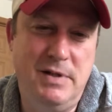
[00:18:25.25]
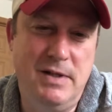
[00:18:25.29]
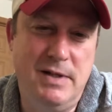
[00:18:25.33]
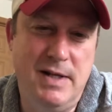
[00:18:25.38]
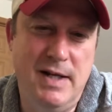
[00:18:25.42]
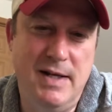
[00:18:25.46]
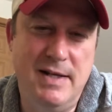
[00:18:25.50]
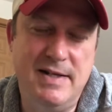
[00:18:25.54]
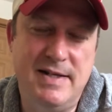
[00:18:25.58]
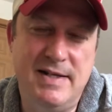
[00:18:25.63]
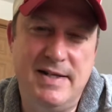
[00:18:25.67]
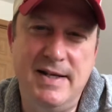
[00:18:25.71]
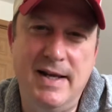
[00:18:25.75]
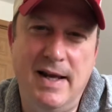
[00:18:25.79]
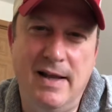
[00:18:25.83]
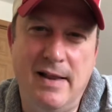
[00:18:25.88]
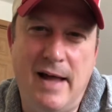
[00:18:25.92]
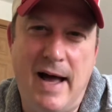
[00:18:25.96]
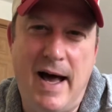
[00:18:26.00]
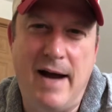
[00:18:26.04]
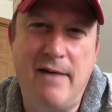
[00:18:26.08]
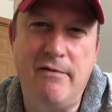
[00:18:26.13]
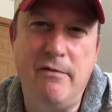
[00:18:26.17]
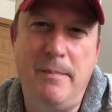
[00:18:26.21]
Didn't see a
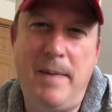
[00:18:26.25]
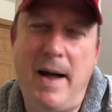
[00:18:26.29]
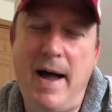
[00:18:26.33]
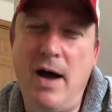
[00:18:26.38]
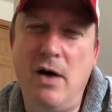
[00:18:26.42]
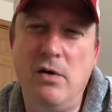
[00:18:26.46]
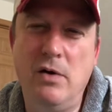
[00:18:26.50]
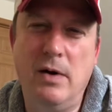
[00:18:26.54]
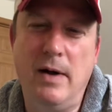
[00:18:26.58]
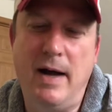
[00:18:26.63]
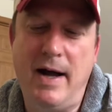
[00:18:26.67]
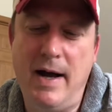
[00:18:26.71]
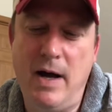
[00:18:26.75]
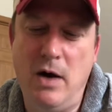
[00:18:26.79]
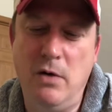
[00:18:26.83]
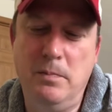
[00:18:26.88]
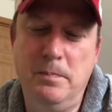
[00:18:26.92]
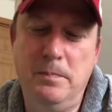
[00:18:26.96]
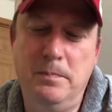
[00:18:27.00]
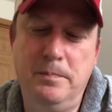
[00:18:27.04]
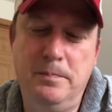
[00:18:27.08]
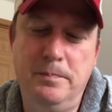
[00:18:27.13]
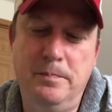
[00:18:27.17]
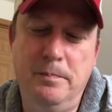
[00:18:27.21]
lot of them.
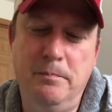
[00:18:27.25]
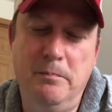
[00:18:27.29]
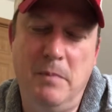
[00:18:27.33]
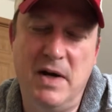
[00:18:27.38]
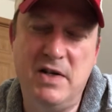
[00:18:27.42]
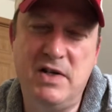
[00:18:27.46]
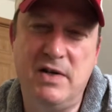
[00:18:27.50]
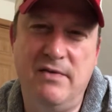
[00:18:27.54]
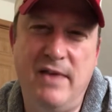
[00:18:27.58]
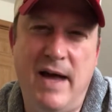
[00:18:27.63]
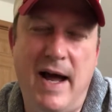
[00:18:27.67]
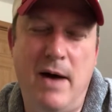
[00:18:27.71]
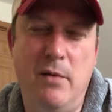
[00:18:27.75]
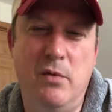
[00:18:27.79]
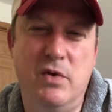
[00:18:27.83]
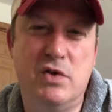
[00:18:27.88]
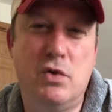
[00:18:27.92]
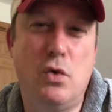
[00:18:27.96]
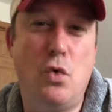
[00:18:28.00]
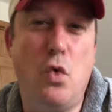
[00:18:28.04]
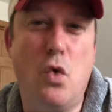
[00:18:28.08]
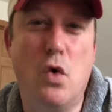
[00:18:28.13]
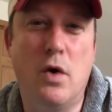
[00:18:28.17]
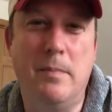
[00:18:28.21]
How much of that was
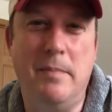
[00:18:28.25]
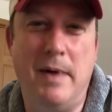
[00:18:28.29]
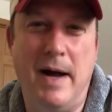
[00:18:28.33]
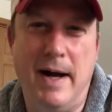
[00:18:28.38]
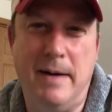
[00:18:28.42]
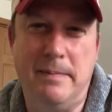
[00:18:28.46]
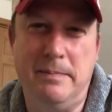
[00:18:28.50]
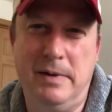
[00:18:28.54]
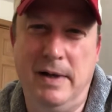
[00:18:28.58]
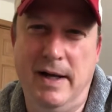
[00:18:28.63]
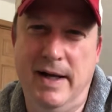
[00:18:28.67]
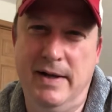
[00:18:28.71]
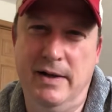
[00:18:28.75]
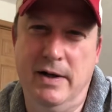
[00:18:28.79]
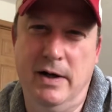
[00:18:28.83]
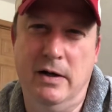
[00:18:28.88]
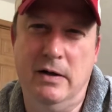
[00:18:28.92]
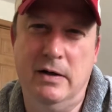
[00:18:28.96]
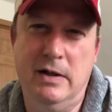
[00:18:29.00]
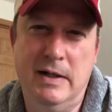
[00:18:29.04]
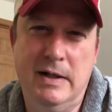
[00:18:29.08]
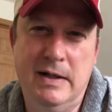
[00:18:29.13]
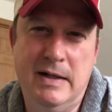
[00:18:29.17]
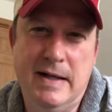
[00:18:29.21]
quarterback play,
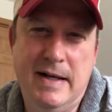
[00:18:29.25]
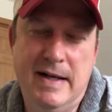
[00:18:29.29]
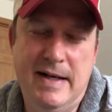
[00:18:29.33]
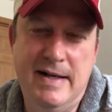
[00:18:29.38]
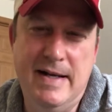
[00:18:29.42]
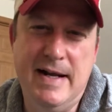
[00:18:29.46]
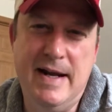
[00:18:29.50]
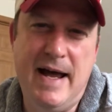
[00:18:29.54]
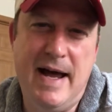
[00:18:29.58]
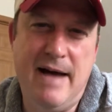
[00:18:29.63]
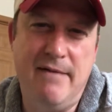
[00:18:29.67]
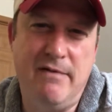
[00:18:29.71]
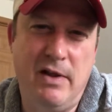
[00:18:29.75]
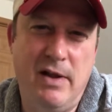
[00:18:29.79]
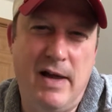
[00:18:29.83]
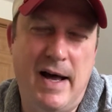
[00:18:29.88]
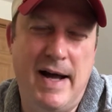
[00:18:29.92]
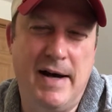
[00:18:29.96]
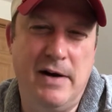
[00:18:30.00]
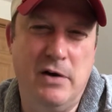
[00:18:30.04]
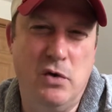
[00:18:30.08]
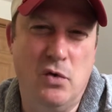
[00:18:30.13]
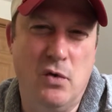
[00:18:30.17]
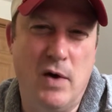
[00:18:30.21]
though? He didn't have a
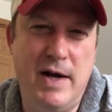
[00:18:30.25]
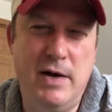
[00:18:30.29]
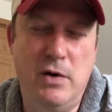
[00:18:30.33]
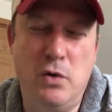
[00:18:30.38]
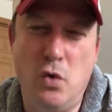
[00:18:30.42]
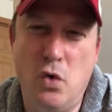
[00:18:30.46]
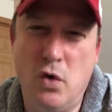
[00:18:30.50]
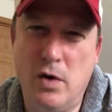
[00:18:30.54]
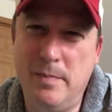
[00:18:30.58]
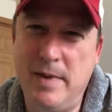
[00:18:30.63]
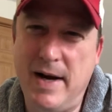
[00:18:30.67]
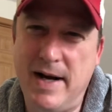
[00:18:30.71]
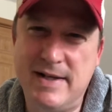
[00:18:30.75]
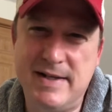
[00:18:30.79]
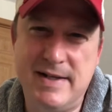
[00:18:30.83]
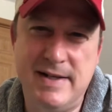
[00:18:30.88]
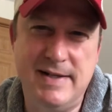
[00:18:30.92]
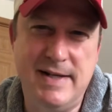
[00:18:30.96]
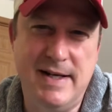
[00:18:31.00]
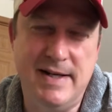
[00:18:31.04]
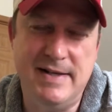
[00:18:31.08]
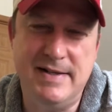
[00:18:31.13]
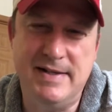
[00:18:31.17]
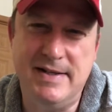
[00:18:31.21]
lot of great quarterbacks
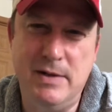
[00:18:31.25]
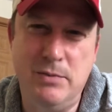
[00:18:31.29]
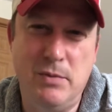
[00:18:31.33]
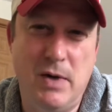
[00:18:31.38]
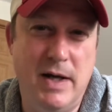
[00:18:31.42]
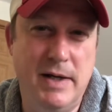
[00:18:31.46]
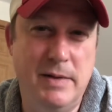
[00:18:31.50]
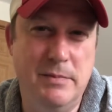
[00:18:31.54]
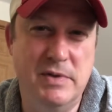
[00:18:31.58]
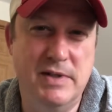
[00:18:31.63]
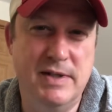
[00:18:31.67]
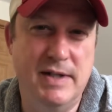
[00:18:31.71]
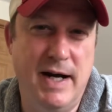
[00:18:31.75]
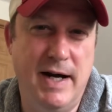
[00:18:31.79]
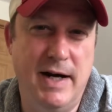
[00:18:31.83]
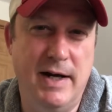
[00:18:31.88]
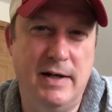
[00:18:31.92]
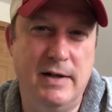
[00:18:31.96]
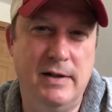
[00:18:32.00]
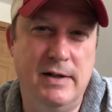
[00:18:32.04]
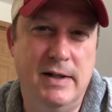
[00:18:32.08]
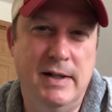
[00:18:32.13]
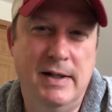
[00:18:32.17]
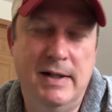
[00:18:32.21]
at Tennessee while he was
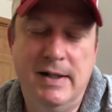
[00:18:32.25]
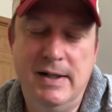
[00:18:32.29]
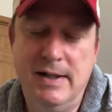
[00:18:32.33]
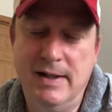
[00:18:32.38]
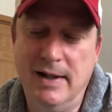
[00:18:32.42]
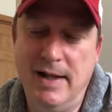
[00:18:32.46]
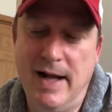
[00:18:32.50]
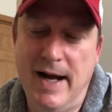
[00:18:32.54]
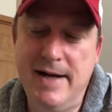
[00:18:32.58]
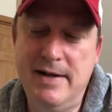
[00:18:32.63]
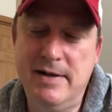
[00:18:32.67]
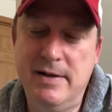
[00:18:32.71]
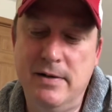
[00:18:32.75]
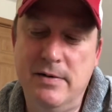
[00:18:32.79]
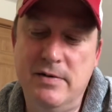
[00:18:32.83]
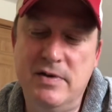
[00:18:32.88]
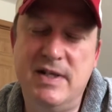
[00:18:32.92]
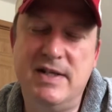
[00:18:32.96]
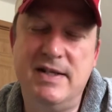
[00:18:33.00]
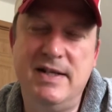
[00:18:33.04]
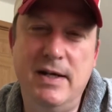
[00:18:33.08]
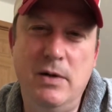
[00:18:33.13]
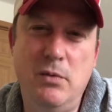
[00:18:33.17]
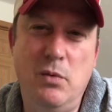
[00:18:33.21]
there. Like to
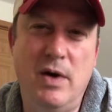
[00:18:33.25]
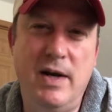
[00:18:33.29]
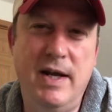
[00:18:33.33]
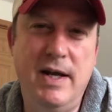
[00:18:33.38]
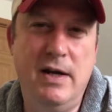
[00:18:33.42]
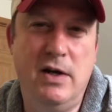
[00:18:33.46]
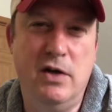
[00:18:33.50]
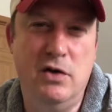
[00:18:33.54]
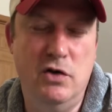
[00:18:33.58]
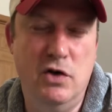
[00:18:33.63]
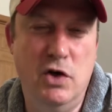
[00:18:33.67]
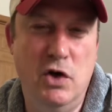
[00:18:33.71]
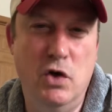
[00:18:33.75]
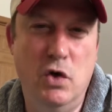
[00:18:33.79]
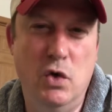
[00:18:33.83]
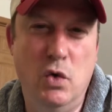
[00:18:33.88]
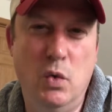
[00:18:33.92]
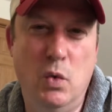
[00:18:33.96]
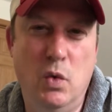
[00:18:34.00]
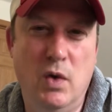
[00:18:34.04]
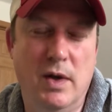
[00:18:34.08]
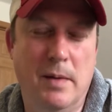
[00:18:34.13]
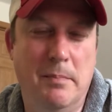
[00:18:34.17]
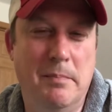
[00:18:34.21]
see what he could do
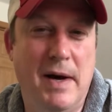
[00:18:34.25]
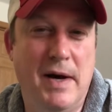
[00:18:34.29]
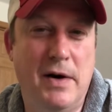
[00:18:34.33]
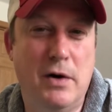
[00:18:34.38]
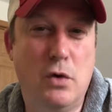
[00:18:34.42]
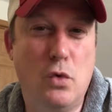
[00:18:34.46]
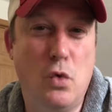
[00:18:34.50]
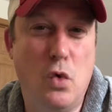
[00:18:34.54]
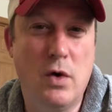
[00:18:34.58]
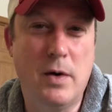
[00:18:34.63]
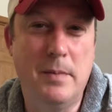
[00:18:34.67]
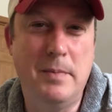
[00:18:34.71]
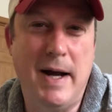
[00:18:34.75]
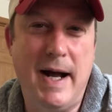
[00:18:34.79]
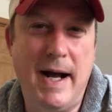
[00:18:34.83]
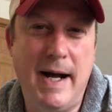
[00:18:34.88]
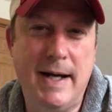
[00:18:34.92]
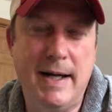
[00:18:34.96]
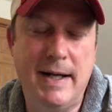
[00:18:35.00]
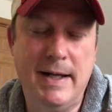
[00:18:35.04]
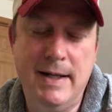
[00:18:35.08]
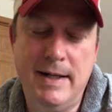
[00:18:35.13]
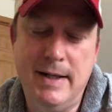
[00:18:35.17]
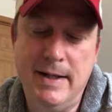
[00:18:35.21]
with a better
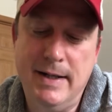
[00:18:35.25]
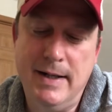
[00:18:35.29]
quarterback.